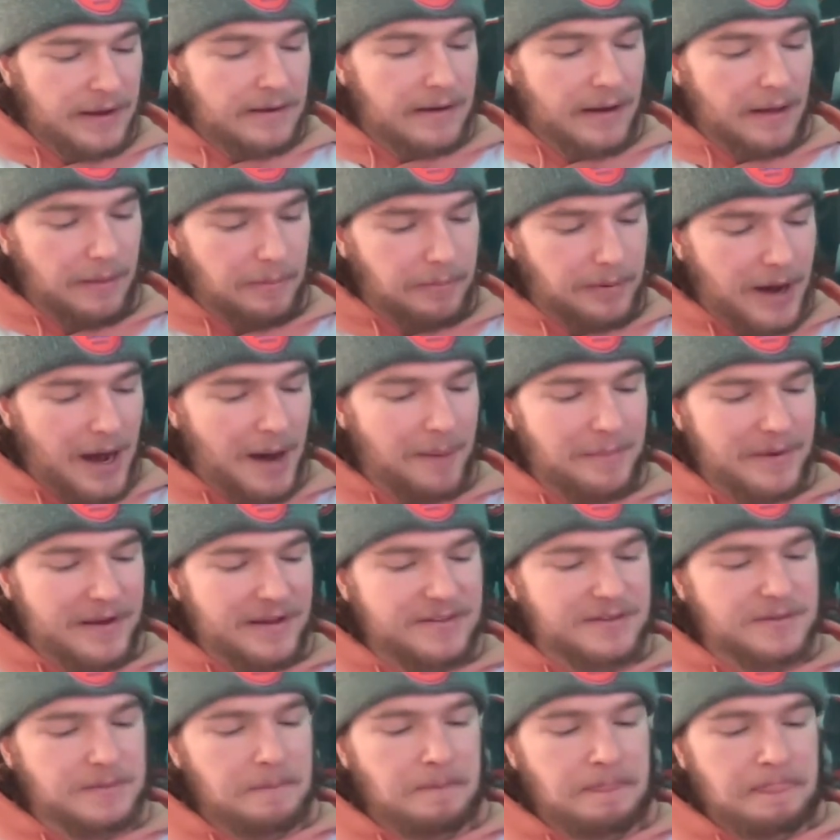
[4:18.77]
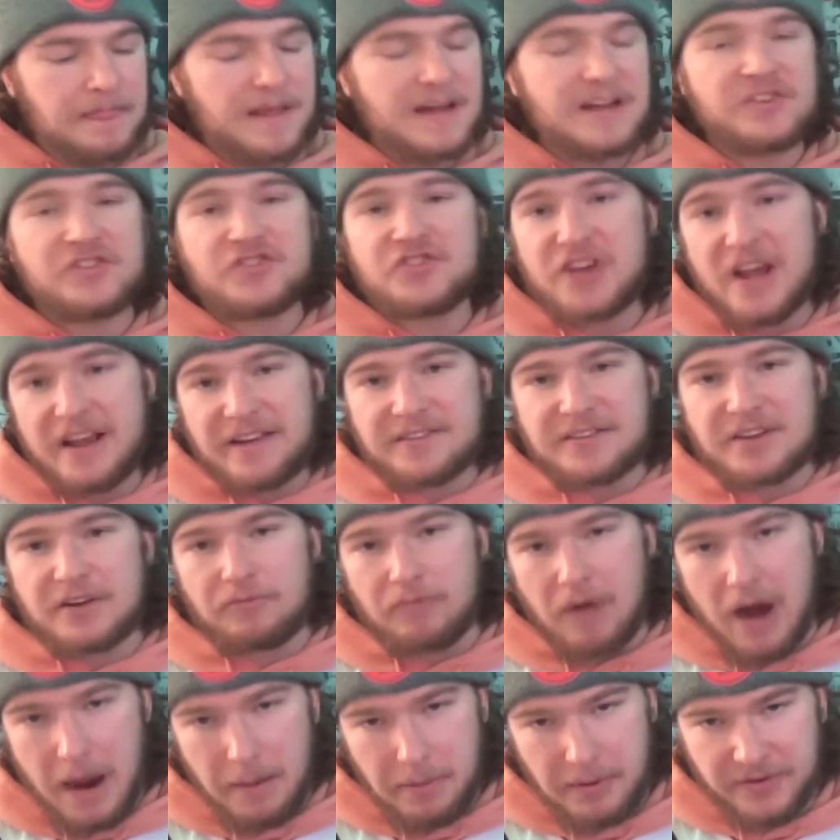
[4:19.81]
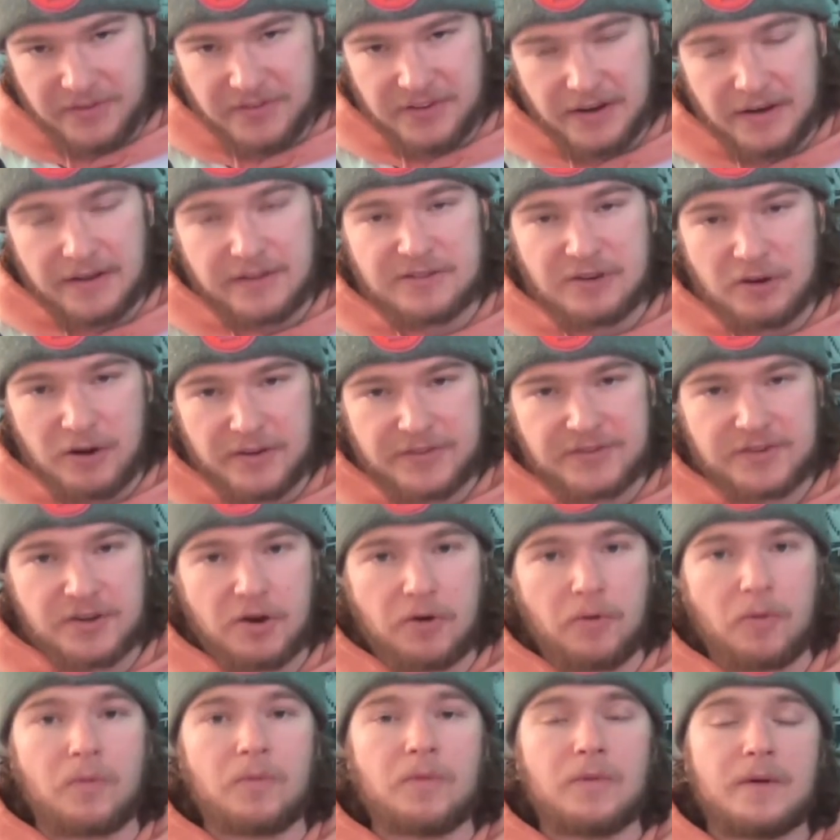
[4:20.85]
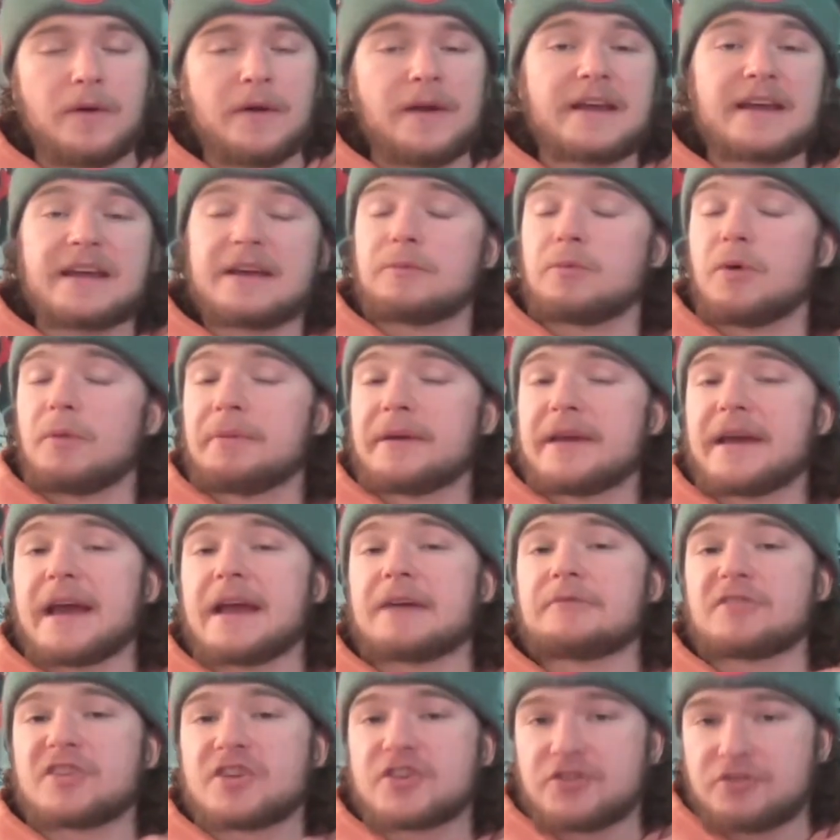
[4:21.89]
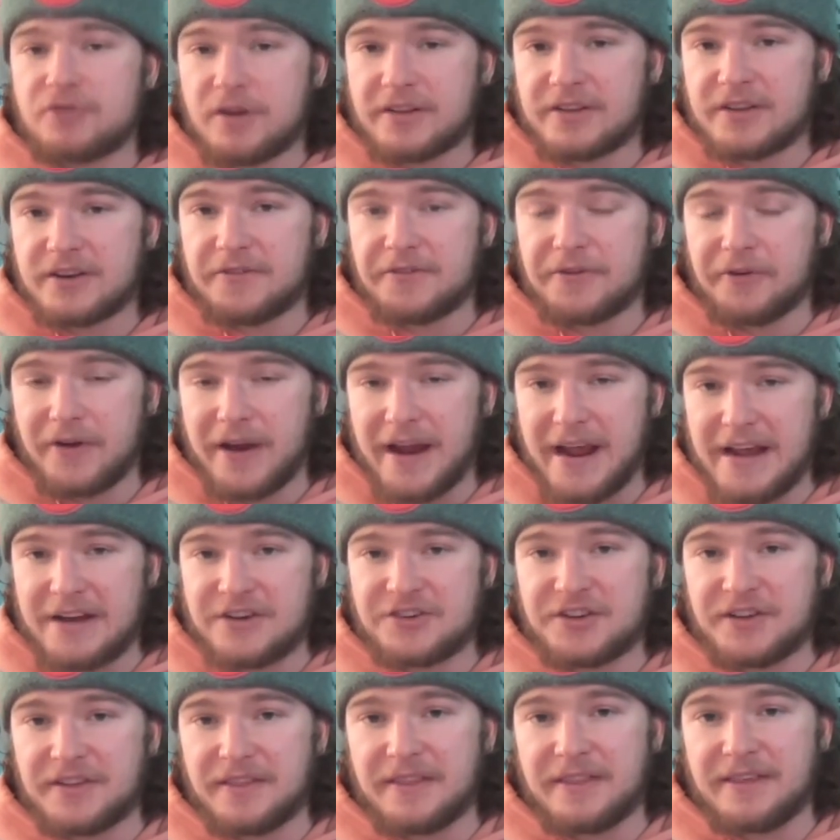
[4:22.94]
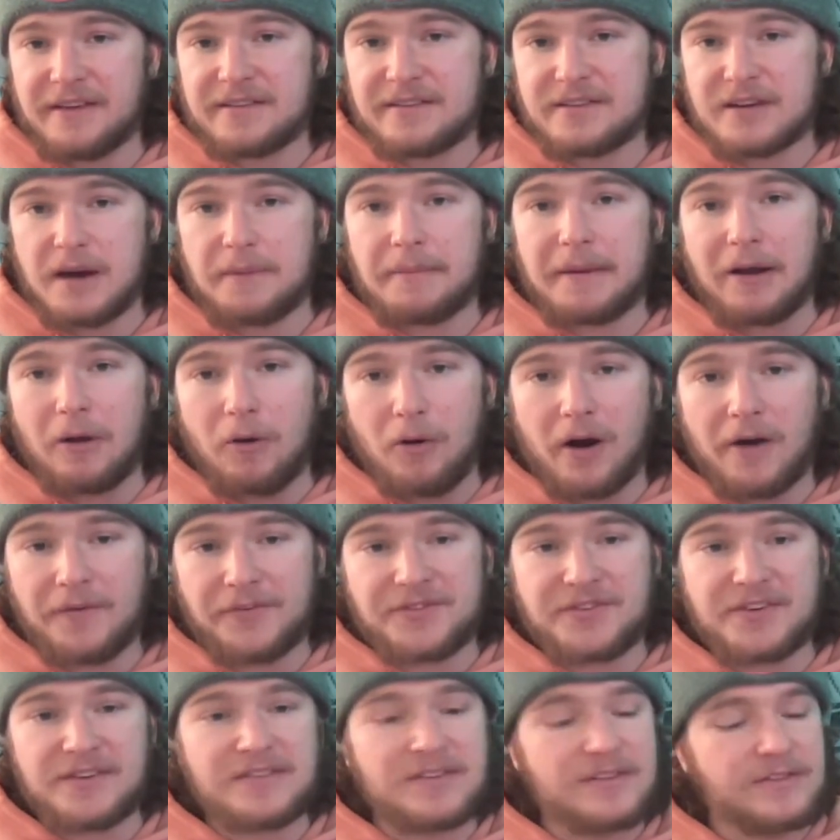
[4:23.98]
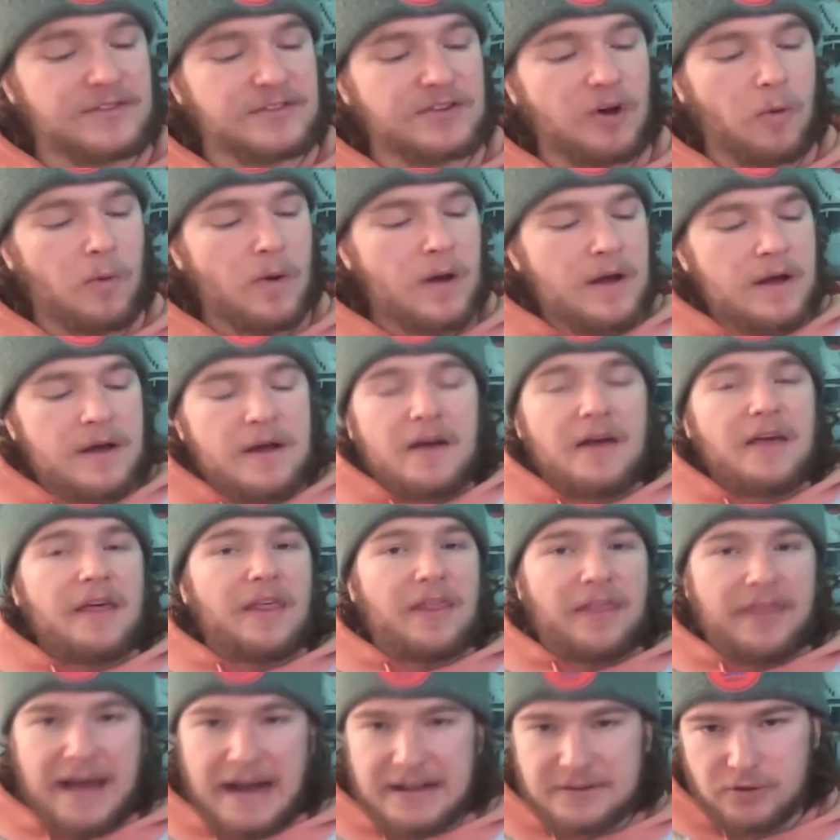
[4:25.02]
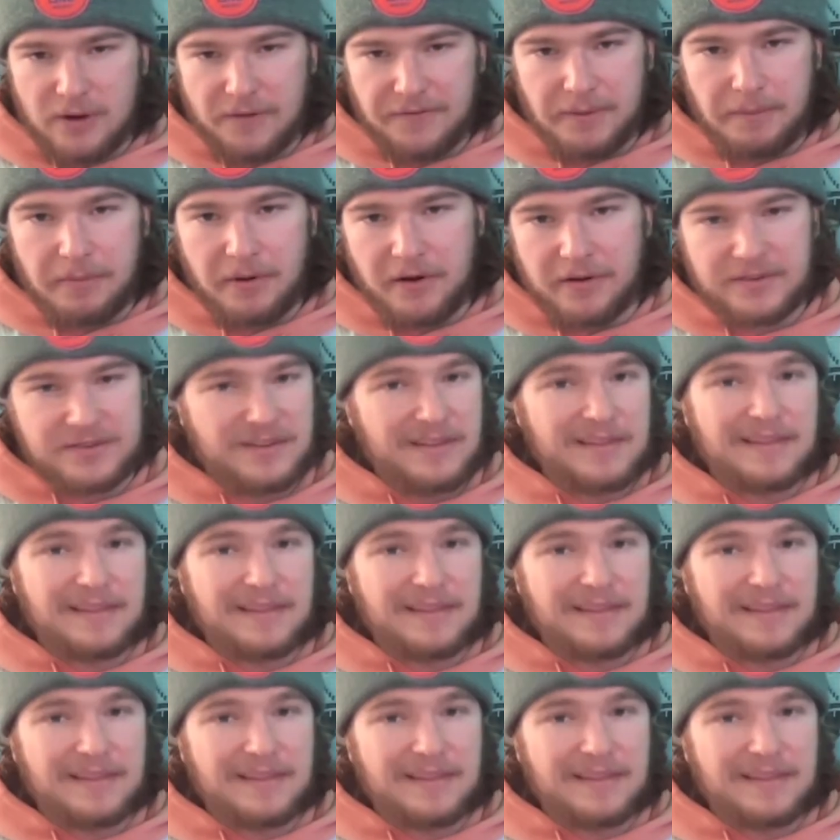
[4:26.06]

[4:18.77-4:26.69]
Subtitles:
Now, the problem is Jason Robertson is also, he will be a restricted free agent this coming offseason. So that's off the books.